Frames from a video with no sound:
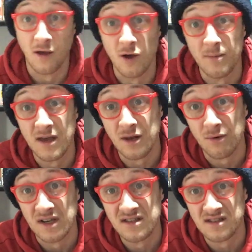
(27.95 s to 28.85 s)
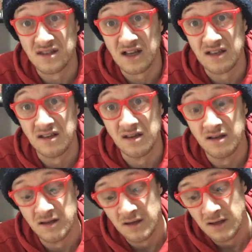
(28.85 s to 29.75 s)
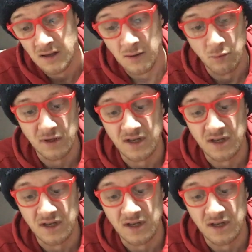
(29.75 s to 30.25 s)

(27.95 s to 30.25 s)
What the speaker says: But anyway, today we're